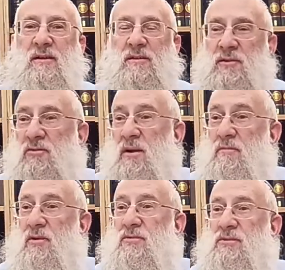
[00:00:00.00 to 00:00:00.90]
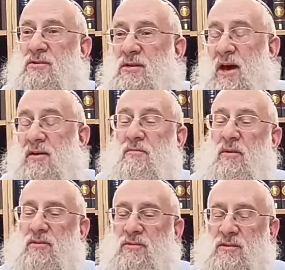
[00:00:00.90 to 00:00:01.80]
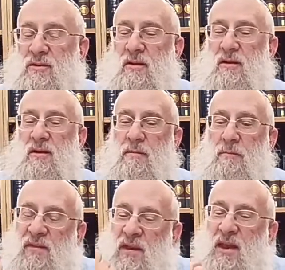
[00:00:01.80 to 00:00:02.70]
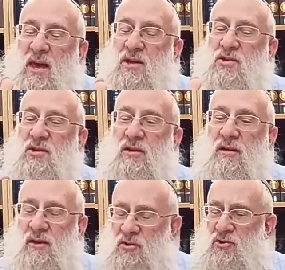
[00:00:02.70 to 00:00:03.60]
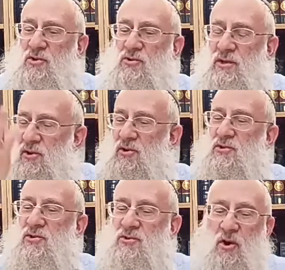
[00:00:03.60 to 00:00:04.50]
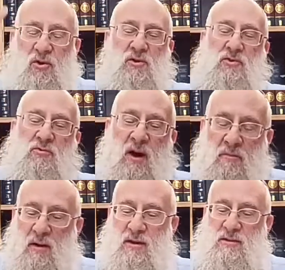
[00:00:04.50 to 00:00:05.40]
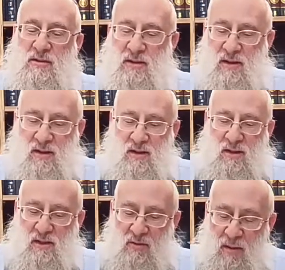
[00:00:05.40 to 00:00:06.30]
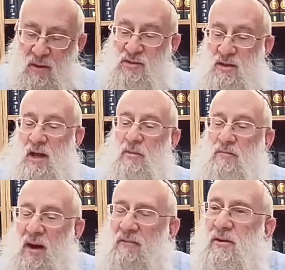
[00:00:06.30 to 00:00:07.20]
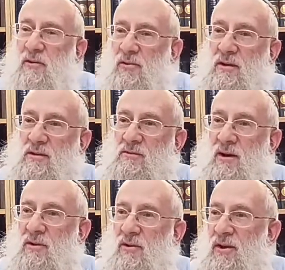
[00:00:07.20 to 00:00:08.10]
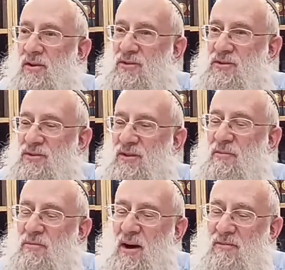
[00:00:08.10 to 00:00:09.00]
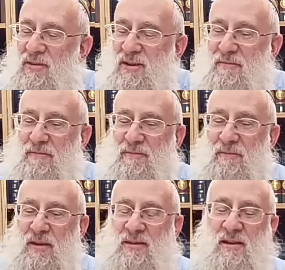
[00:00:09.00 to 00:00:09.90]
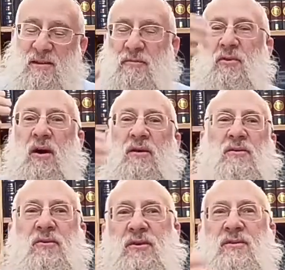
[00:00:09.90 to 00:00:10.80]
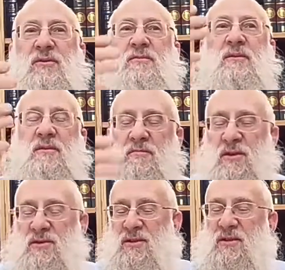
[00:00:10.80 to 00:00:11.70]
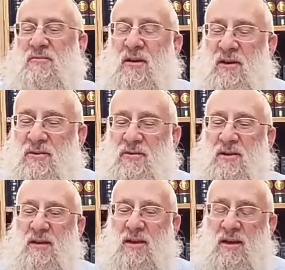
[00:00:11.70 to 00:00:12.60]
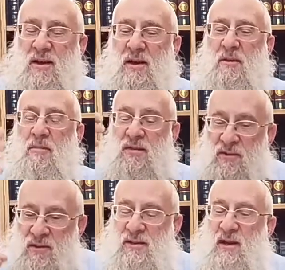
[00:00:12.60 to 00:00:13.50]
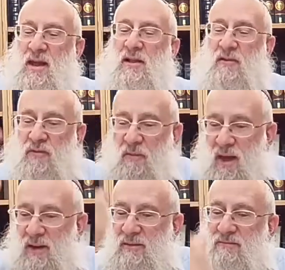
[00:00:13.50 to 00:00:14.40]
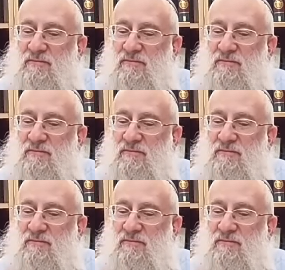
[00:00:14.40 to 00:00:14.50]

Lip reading: The dry bones, the scattered bones. But the nation, they're Jews, they're good Jews, holy Jews, rabbis. The rabbis in the Talmud Bavli wrote this, right? In Horayot, this is in the Talmud Bavli. It's not some derogatory term, diminishing their value. But they're disconnected from that